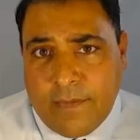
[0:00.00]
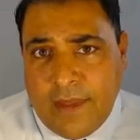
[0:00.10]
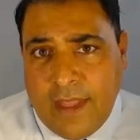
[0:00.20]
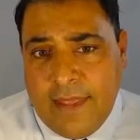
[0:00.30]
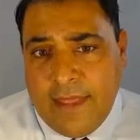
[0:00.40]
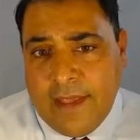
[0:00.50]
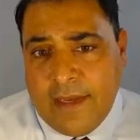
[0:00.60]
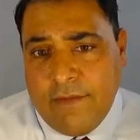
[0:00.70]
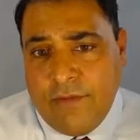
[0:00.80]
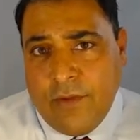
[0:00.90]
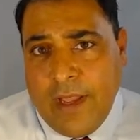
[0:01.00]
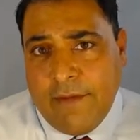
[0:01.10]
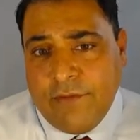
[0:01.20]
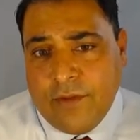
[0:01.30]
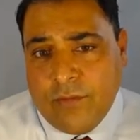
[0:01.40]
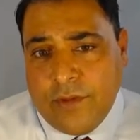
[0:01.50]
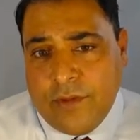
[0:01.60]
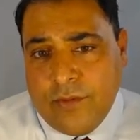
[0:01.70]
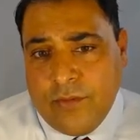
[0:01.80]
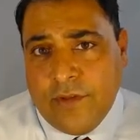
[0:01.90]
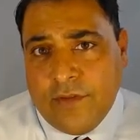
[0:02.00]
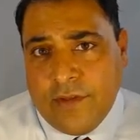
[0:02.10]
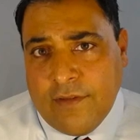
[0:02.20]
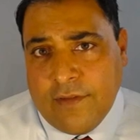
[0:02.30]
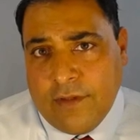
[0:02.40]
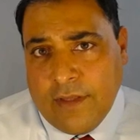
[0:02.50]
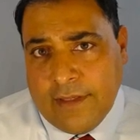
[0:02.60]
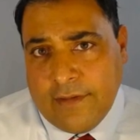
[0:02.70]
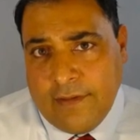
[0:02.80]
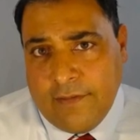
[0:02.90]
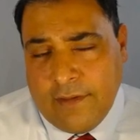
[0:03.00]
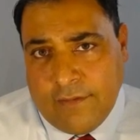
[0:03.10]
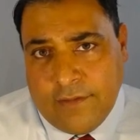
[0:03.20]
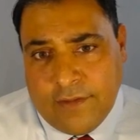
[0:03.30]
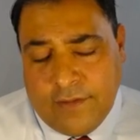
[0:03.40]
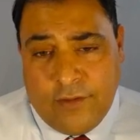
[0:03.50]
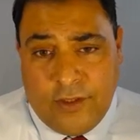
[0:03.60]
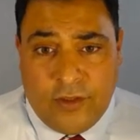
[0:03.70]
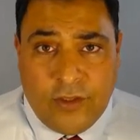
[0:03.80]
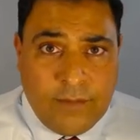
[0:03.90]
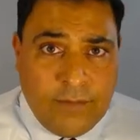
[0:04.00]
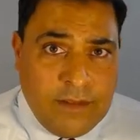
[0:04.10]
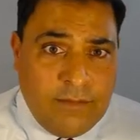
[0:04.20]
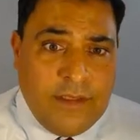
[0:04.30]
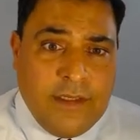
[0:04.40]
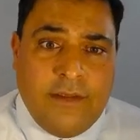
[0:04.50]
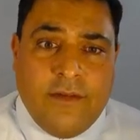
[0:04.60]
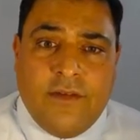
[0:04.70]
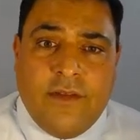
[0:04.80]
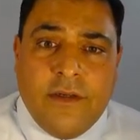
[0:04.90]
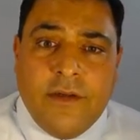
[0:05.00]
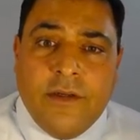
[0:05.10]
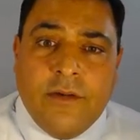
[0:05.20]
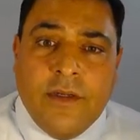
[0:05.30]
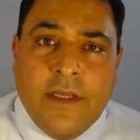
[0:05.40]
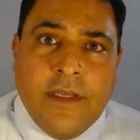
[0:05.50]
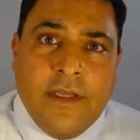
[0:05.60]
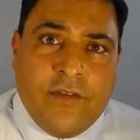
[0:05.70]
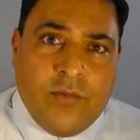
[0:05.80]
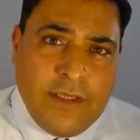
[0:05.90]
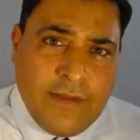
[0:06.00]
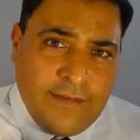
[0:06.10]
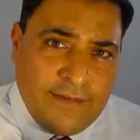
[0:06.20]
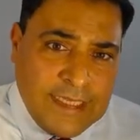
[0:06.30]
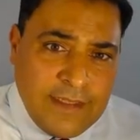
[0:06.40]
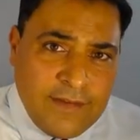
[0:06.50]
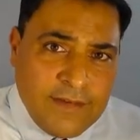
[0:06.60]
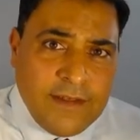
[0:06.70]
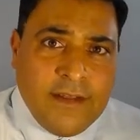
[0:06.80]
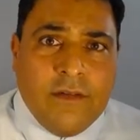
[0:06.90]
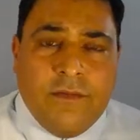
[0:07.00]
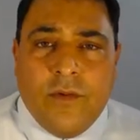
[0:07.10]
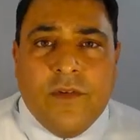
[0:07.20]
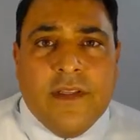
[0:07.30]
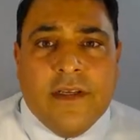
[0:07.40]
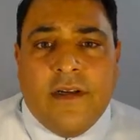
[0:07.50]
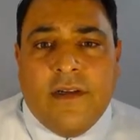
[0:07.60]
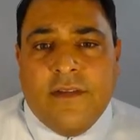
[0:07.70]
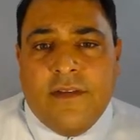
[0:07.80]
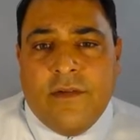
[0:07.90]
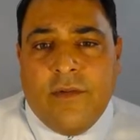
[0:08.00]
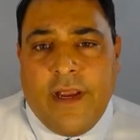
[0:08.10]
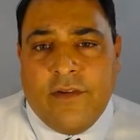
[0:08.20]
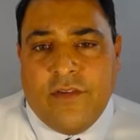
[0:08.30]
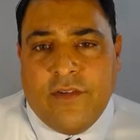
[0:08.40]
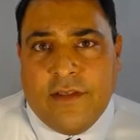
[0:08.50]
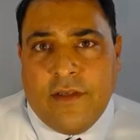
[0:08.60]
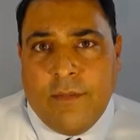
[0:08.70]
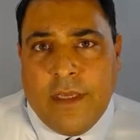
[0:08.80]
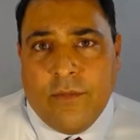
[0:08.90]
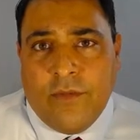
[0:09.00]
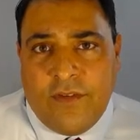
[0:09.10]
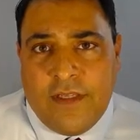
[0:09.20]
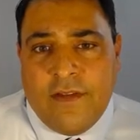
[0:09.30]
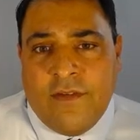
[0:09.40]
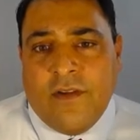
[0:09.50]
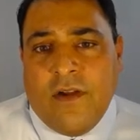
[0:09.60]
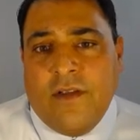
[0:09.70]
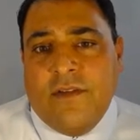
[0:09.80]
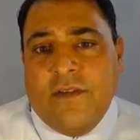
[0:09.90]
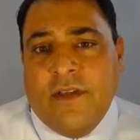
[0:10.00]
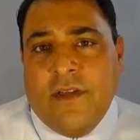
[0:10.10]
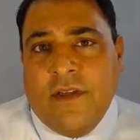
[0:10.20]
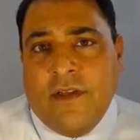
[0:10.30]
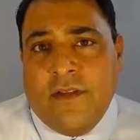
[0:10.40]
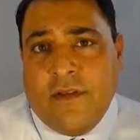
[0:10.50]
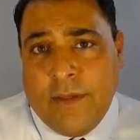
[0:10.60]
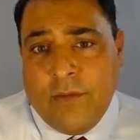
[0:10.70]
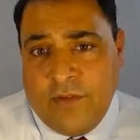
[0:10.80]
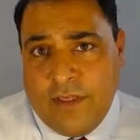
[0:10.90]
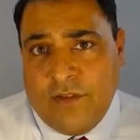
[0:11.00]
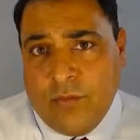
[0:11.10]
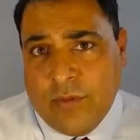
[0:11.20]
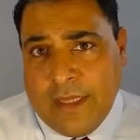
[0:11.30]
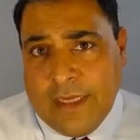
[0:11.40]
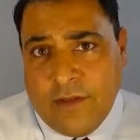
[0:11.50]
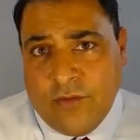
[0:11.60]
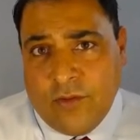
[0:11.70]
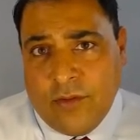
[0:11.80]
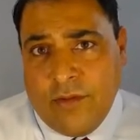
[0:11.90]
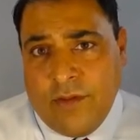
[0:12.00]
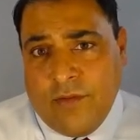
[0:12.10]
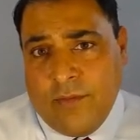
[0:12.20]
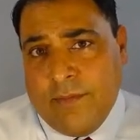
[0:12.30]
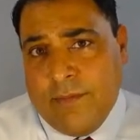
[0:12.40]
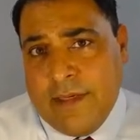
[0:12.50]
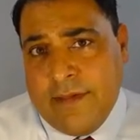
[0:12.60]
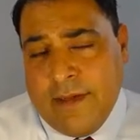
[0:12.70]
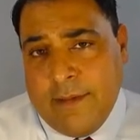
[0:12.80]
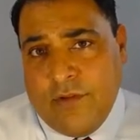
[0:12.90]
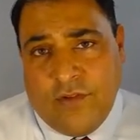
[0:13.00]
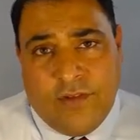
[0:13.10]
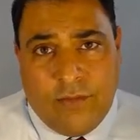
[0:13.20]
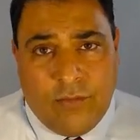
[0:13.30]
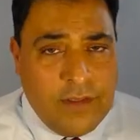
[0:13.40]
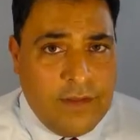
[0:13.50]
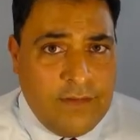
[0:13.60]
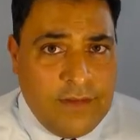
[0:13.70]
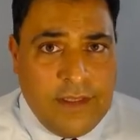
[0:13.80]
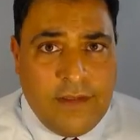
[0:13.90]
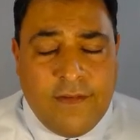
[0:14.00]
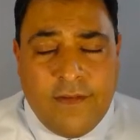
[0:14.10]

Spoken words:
And then if you have someone who is sensitive to lectins, and obviously if you can cook them, that'd be an ideal scenario. It's really the seeds of foods that cause the reactions, like tomato seeds are where the lectins are. So many times you just get rid of the seeds